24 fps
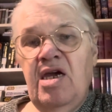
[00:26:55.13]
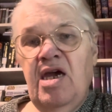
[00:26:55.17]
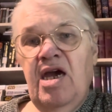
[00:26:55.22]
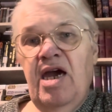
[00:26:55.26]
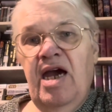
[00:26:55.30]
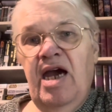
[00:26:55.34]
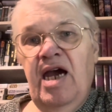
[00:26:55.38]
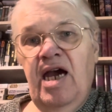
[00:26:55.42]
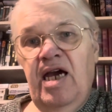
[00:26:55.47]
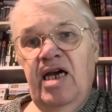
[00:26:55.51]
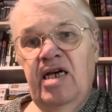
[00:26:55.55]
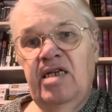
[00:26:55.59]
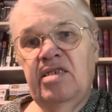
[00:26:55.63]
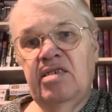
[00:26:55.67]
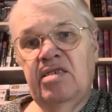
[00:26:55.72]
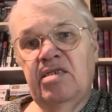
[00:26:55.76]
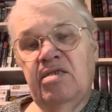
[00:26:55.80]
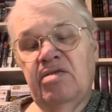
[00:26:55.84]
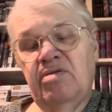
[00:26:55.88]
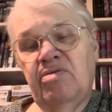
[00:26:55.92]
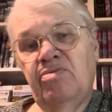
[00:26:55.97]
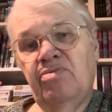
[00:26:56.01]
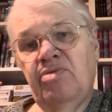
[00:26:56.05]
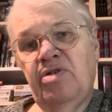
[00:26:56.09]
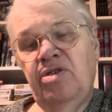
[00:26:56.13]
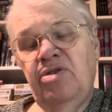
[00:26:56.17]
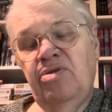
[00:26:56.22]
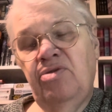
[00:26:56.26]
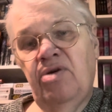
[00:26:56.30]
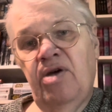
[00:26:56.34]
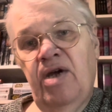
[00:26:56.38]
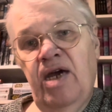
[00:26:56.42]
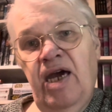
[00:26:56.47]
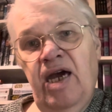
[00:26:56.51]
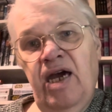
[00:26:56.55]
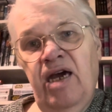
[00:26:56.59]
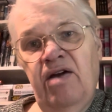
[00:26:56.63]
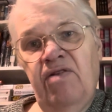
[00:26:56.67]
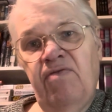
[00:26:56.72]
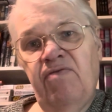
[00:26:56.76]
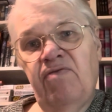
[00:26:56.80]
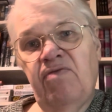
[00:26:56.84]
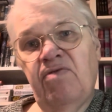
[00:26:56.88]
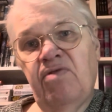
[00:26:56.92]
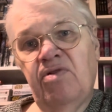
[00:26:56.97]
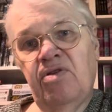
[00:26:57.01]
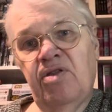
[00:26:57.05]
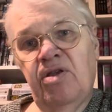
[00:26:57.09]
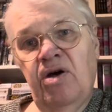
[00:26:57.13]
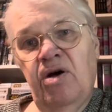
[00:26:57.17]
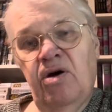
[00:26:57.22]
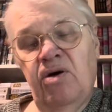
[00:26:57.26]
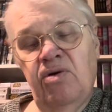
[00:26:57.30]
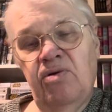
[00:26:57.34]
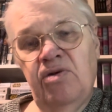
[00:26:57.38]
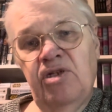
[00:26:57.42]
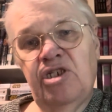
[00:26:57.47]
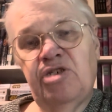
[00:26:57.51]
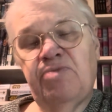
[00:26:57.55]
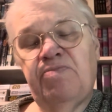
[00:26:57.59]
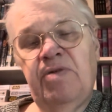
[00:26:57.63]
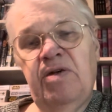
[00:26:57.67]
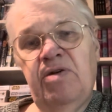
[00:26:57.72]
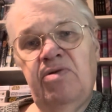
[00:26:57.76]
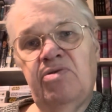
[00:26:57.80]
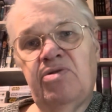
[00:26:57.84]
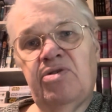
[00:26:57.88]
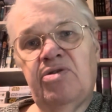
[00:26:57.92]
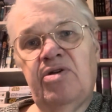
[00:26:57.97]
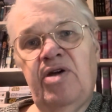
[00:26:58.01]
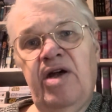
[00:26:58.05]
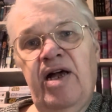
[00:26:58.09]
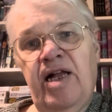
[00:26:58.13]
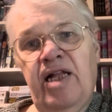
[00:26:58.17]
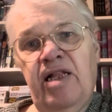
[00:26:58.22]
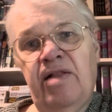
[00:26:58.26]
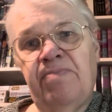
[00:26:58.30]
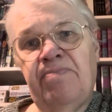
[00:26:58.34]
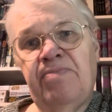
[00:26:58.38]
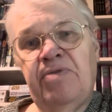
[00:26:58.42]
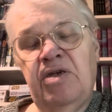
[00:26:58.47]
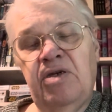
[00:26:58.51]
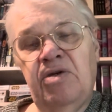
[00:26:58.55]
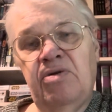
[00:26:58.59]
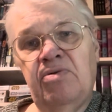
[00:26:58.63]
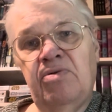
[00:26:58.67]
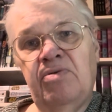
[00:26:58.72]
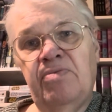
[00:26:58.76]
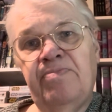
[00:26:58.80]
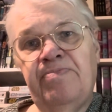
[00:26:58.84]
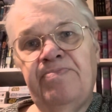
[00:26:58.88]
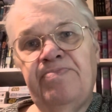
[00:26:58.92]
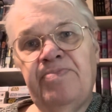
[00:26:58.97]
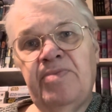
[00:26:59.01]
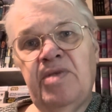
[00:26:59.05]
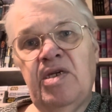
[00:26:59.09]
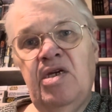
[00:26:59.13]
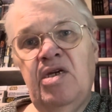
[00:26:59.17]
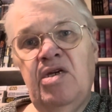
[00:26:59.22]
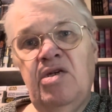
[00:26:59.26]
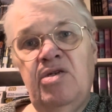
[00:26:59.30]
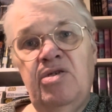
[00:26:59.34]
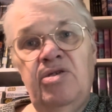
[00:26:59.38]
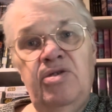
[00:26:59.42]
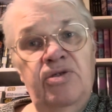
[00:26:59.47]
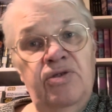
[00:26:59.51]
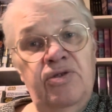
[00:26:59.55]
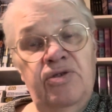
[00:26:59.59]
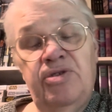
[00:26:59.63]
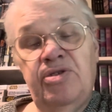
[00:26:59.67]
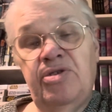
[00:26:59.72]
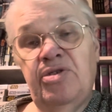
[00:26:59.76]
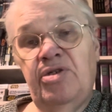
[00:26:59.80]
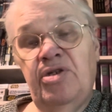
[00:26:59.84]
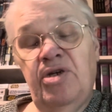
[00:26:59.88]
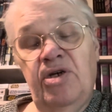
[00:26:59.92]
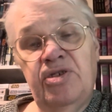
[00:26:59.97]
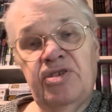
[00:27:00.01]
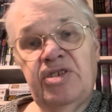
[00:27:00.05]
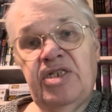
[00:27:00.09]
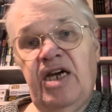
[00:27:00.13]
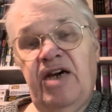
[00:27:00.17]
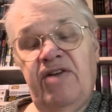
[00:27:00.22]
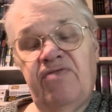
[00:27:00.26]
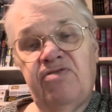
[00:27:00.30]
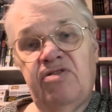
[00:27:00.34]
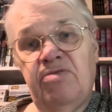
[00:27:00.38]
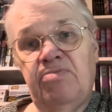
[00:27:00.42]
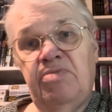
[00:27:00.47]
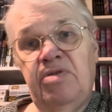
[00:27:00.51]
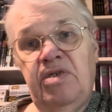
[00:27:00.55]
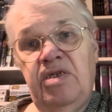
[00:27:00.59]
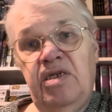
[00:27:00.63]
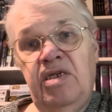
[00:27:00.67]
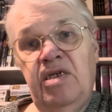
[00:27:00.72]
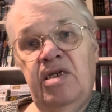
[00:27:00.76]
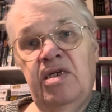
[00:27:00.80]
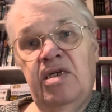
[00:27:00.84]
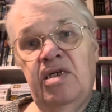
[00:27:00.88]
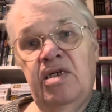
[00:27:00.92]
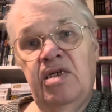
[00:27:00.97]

And when you have the Holy Spirit to help you, you should not have to be